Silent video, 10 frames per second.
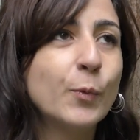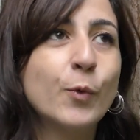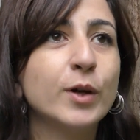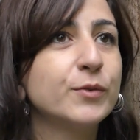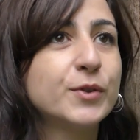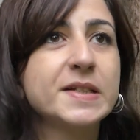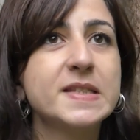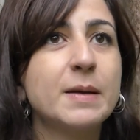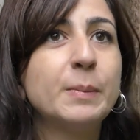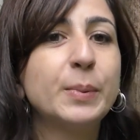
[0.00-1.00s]
what, for
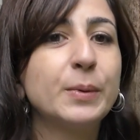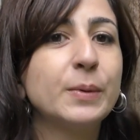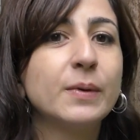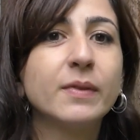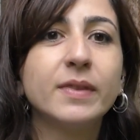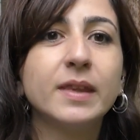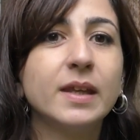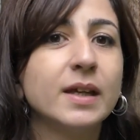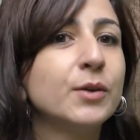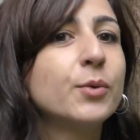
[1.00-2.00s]
example,
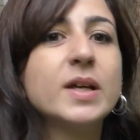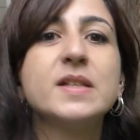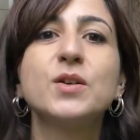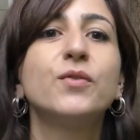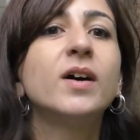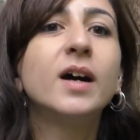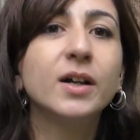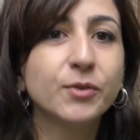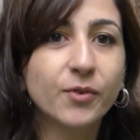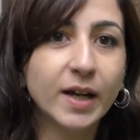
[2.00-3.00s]
the increase of
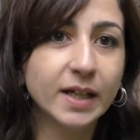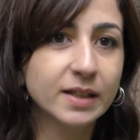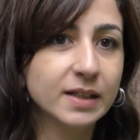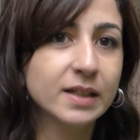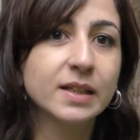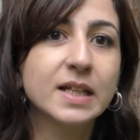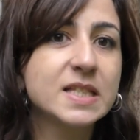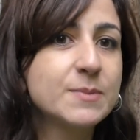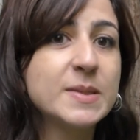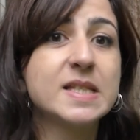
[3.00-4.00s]
heart rate in that
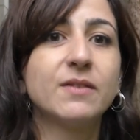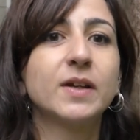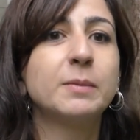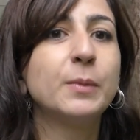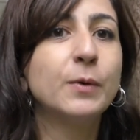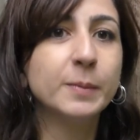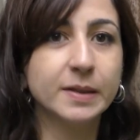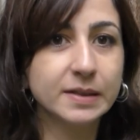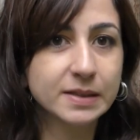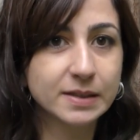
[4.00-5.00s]
specific
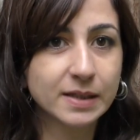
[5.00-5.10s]
moment